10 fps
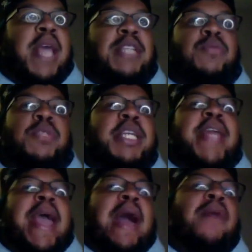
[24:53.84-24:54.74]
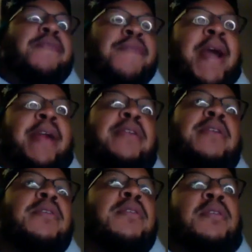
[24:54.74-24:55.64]
what should get Howie fired.
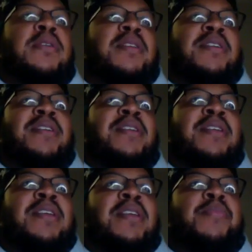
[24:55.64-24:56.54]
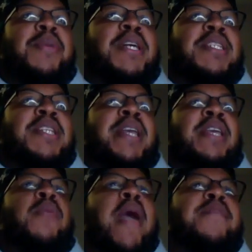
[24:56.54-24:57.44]
Because, like,
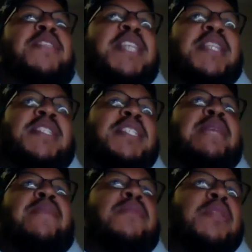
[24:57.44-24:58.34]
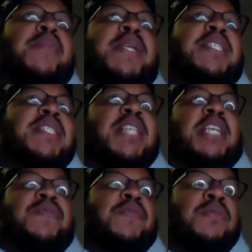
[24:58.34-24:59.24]
you haven't set this team up to be
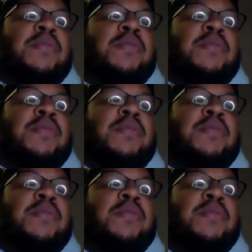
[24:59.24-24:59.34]
successful.